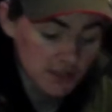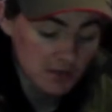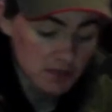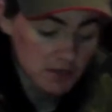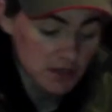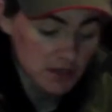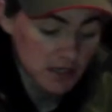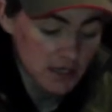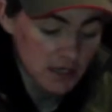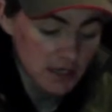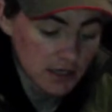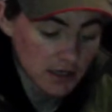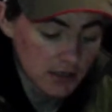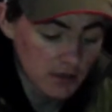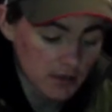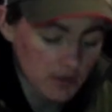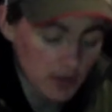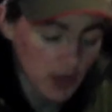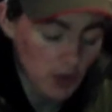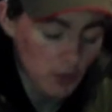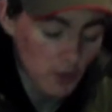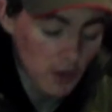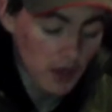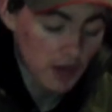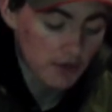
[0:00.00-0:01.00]
to be
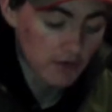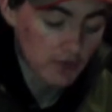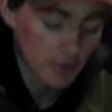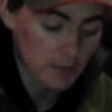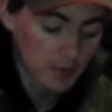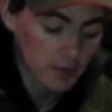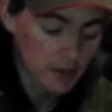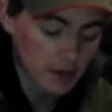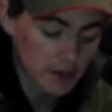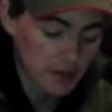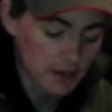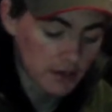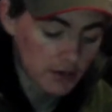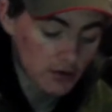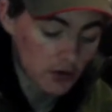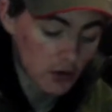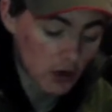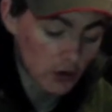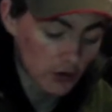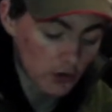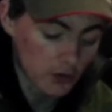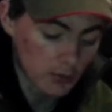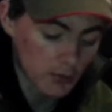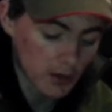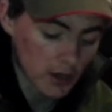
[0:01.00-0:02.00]
away from it. It's
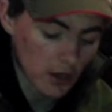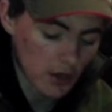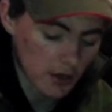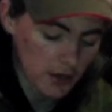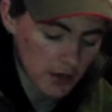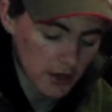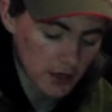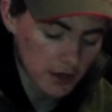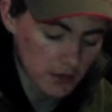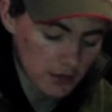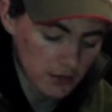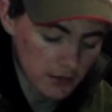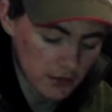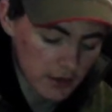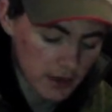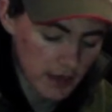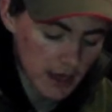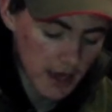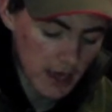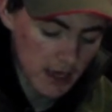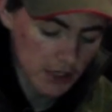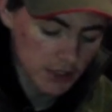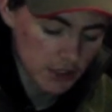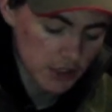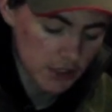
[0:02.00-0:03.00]
got to be on it to
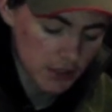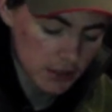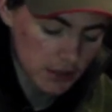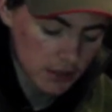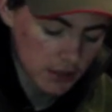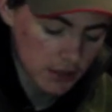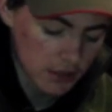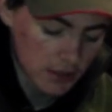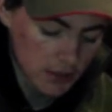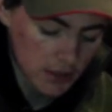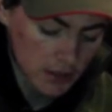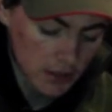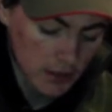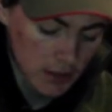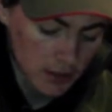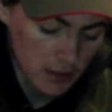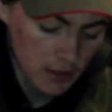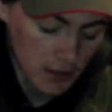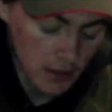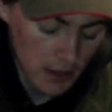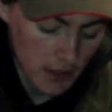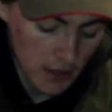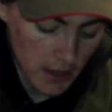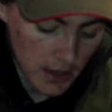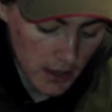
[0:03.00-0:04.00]
catch.
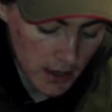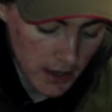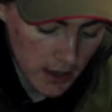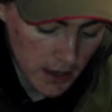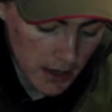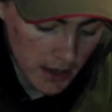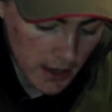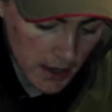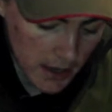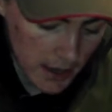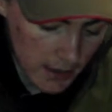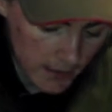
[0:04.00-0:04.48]
Uh,